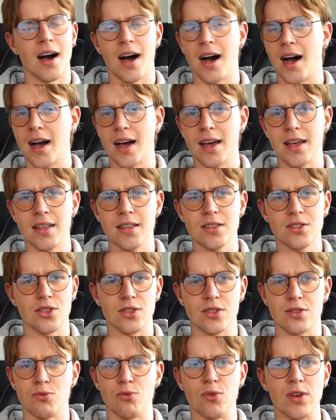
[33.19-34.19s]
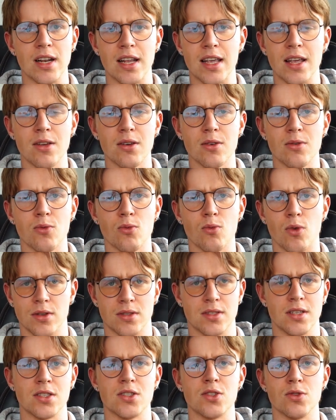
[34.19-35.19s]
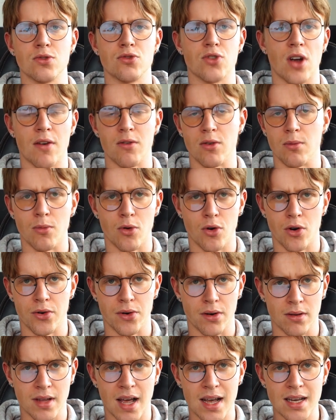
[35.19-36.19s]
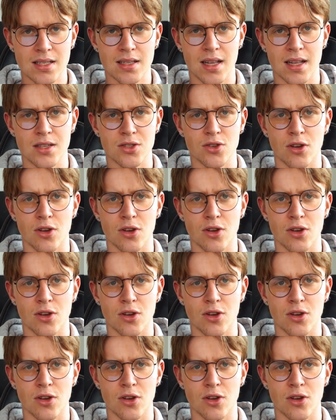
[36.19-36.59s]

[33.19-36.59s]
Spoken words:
I just really wanted to travel more around Iceland.